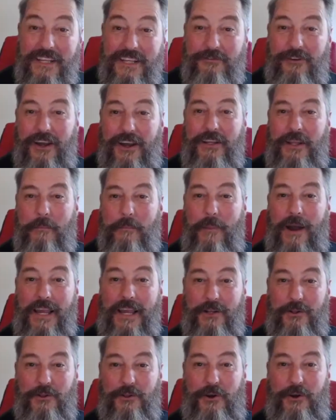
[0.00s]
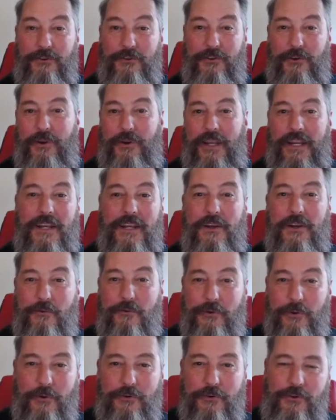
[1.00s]
find the Michael Curcio, and I didn't know if
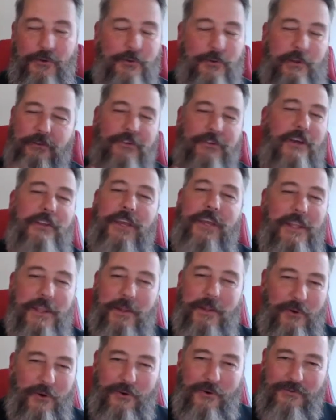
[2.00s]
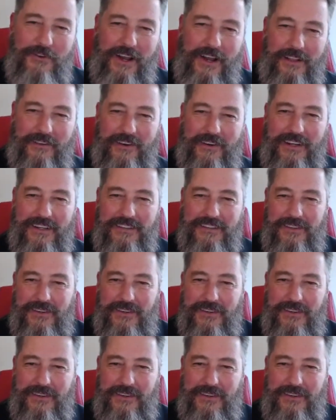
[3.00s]
it was you. There's nothing in the profile, right? So